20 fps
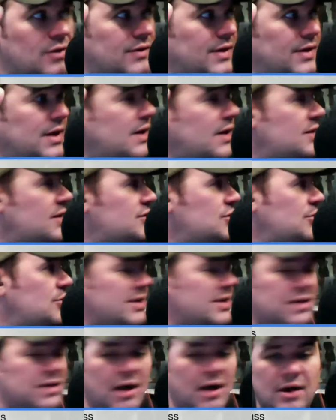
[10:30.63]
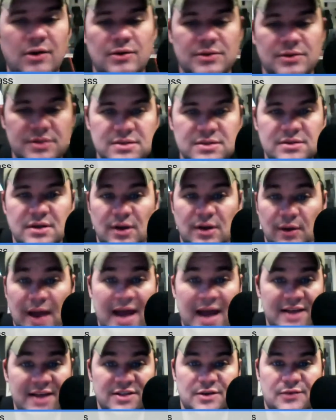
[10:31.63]
there. So McDonald's,
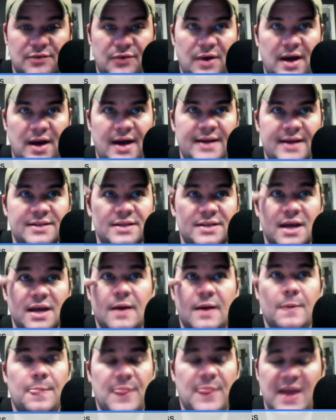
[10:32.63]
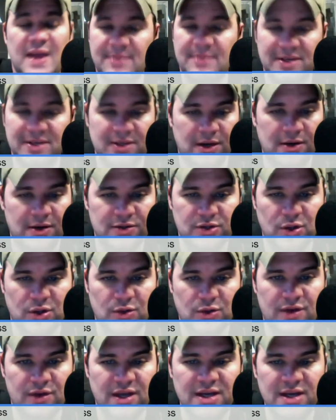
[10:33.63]
has their fries. They have McDonald's all
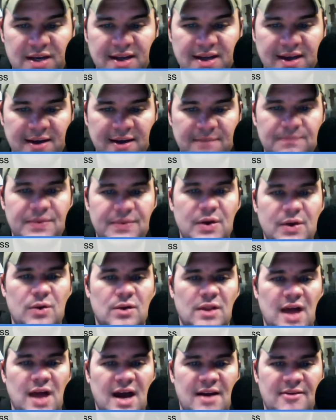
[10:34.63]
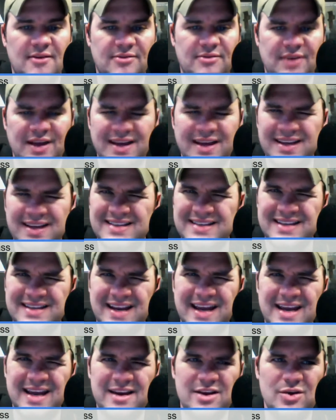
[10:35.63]
over India. There were a lot of, is it
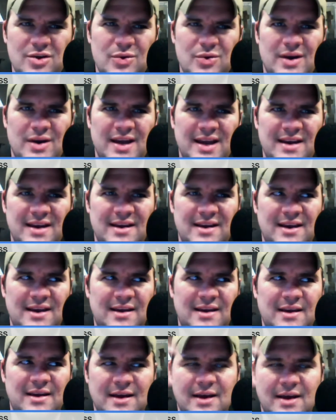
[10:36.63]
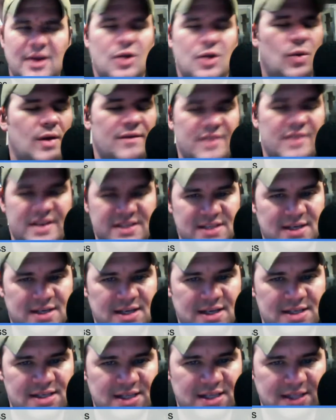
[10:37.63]
Hindu or Hindi? Whoever it is that
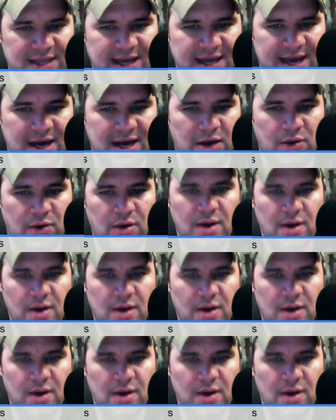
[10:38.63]
doesn't eat the cow.